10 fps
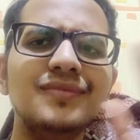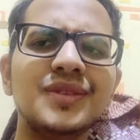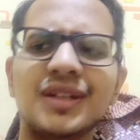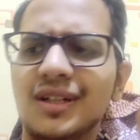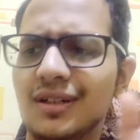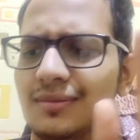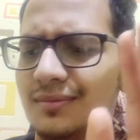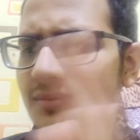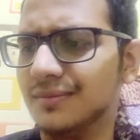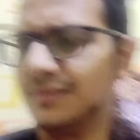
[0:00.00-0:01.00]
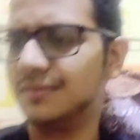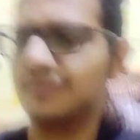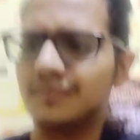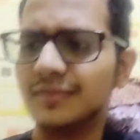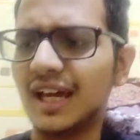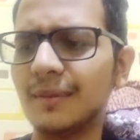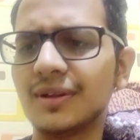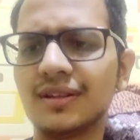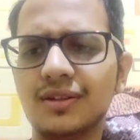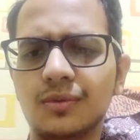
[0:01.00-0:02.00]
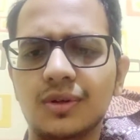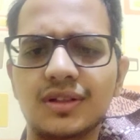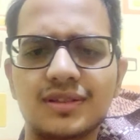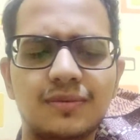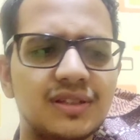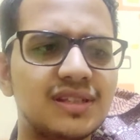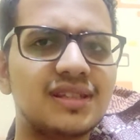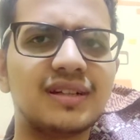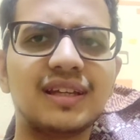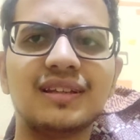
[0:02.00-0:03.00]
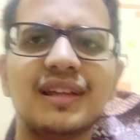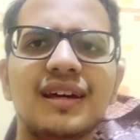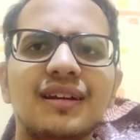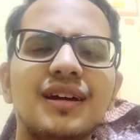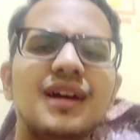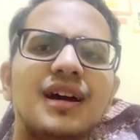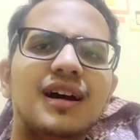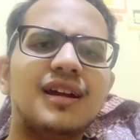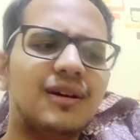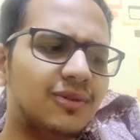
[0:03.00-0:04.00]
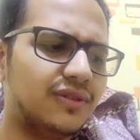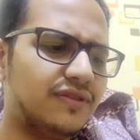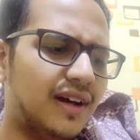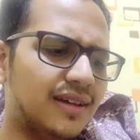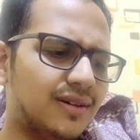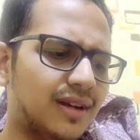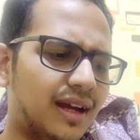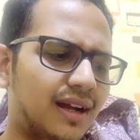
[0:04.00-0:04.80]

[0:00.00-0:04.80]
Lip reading: cabin in the woods. We're just sitting there around the fire.